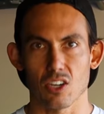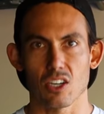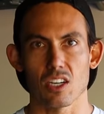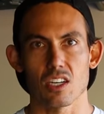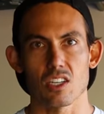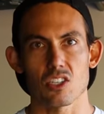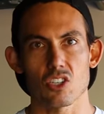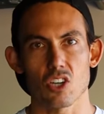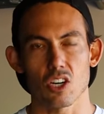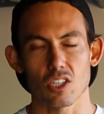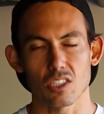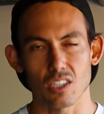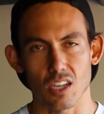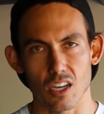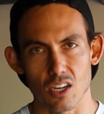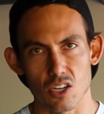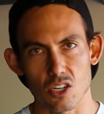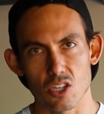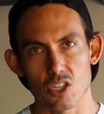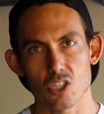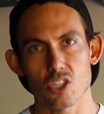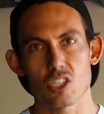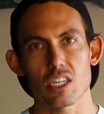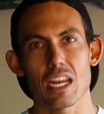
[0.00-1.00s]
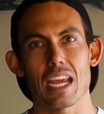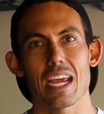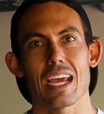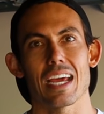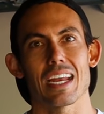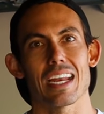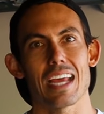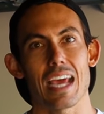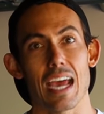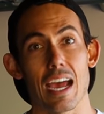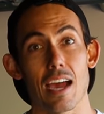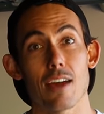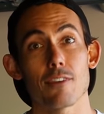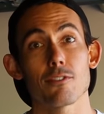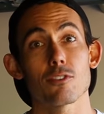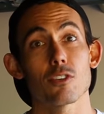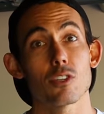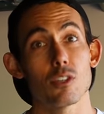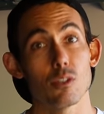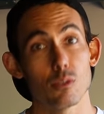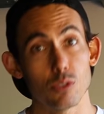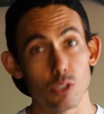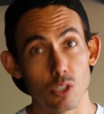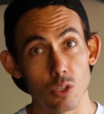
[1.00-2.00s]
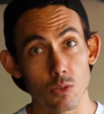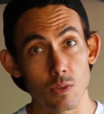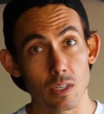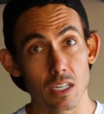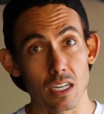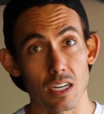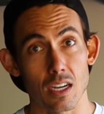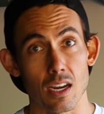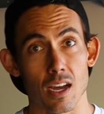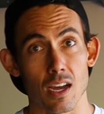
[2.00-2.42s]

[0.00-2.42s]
You're going to start to understand after you do it it